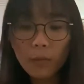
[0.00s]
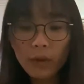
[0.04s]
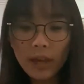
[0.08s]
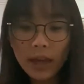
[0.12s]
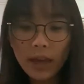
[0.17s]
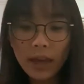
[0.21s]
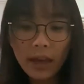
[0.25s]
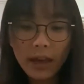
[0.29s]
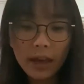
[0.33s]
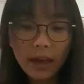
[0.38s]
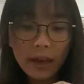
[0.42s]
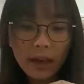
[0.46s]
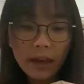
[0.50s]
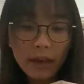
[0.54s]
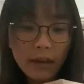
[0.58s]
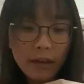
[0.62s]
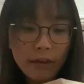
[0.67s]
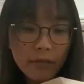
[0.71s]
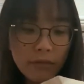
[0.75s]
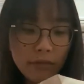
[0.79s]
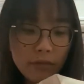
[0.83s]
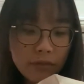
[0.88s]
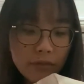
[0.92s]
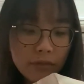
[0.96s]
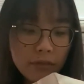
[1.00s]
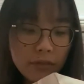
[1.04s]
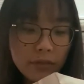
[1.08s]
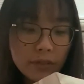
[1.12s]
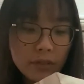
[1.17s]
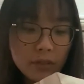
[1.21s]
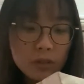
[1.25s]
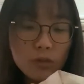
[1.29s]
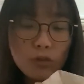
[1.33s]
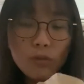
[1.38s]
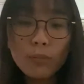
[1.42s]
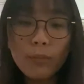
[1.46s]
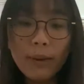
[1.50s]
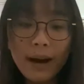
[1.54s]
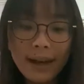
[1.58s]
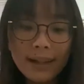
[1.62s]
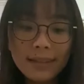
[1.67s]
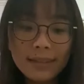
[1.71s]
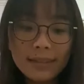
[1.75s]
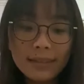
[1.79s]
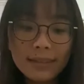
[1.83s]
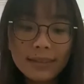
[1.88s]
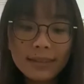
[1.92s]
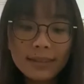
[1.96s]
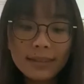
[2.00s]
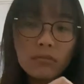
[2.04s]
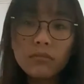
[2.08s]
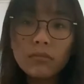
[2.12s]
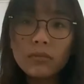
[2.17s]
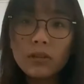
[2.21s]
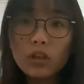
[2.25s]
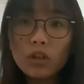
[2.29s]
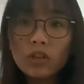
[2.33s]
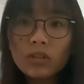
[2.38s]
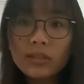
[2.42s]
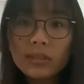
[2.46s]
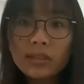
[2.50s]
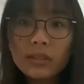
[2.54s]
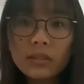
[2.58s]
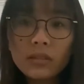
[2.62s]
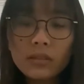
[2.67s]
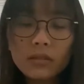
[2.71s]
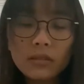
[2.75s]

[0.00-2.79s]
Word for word: we have two buns. Looks